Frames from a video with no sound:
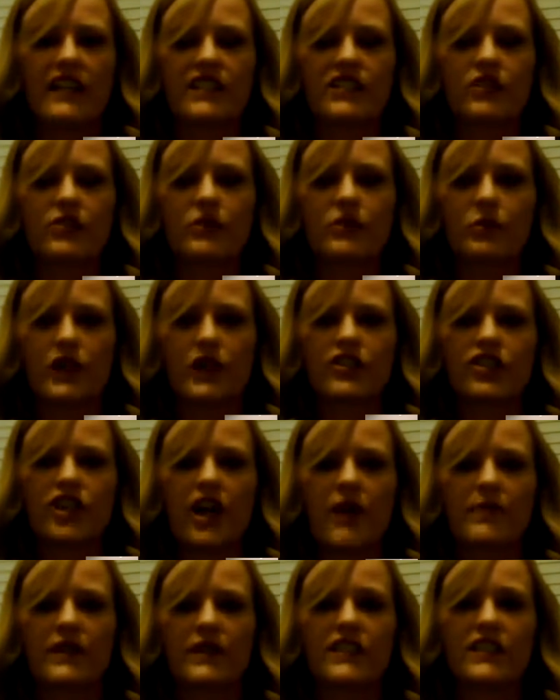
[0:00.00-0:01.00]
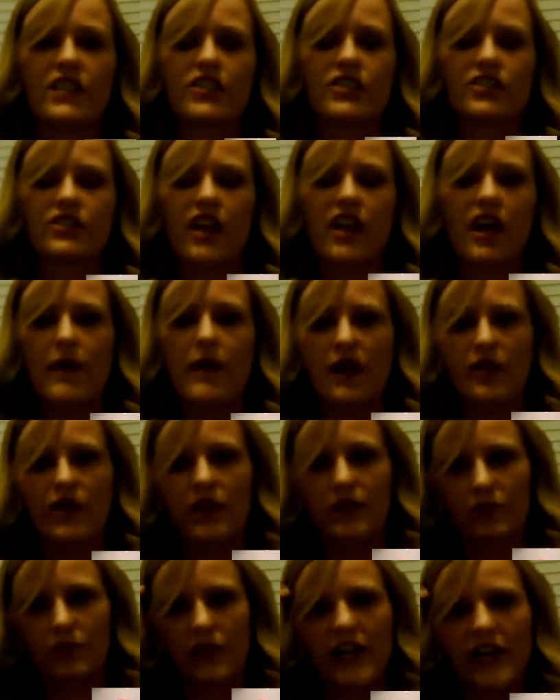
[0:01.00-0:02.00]
It's a workshop that teaches all about your
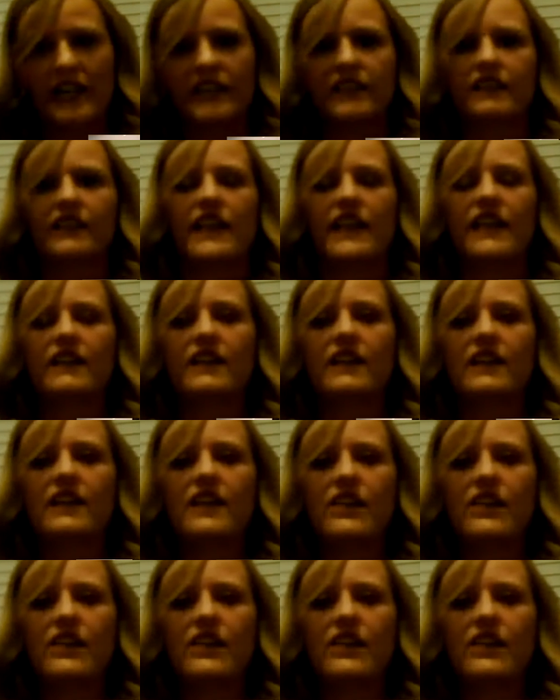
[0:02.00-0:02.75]
brain and like